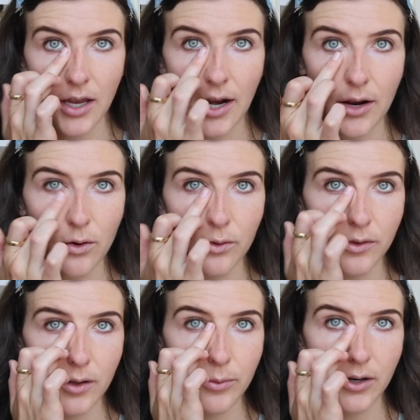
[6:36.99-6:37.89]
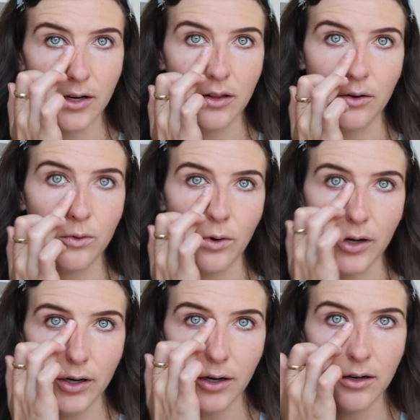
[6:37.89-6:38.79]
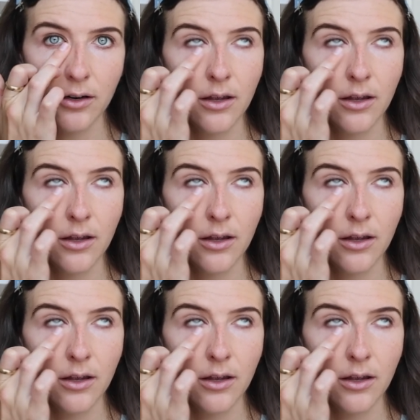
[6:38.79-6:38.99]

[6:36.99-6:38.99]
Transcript: And I only put it in the corner.